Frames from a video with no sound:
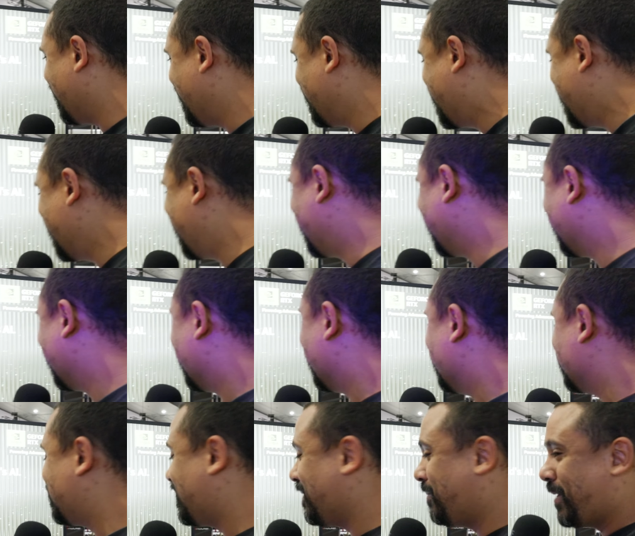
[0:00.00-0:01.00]
And
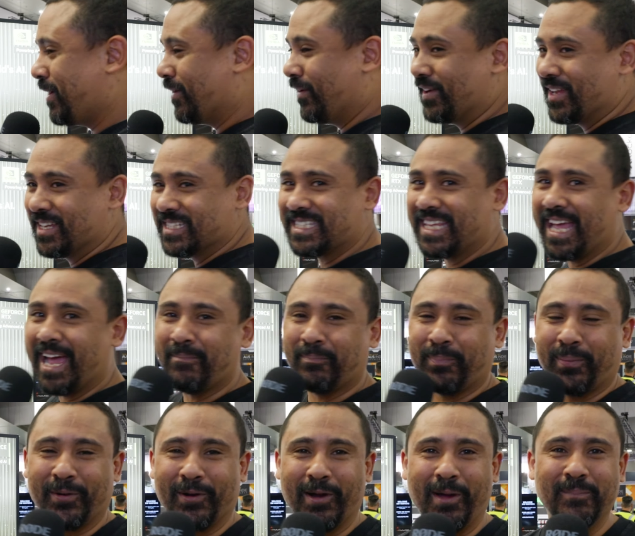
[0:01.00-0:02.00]
to be honest, that
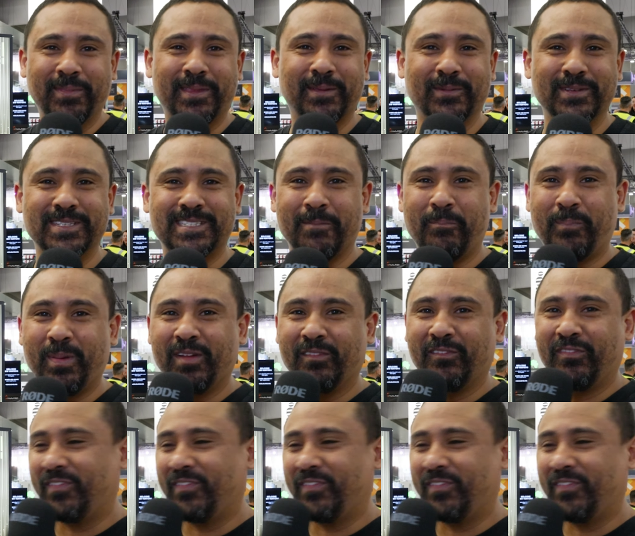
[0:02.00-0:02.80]
prompt was a bit